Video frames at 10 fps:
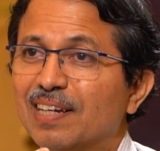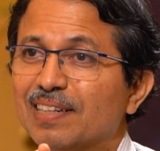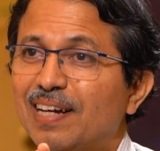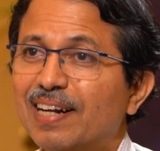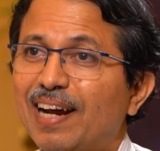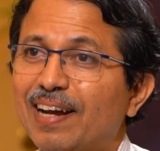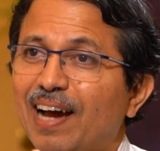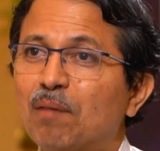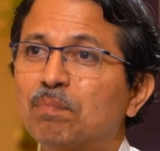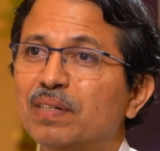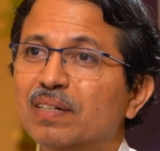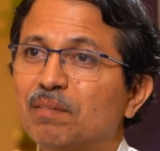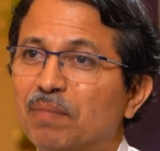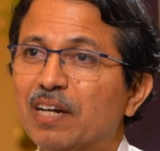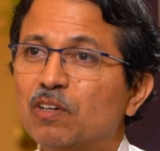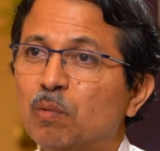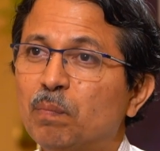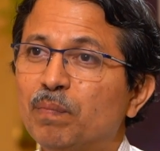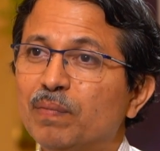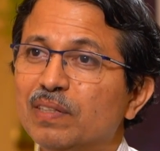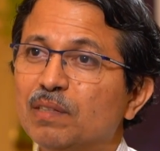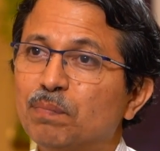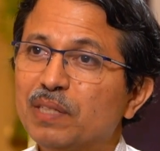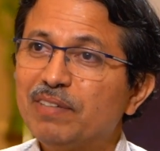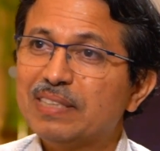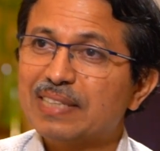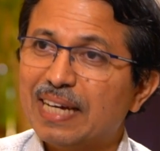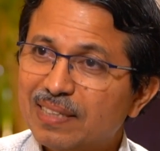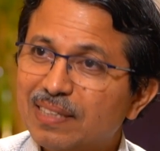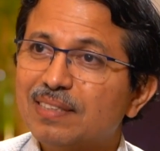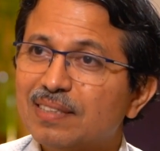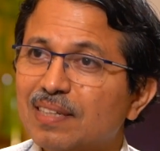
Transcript: that had happened in my group in the previous 10 years.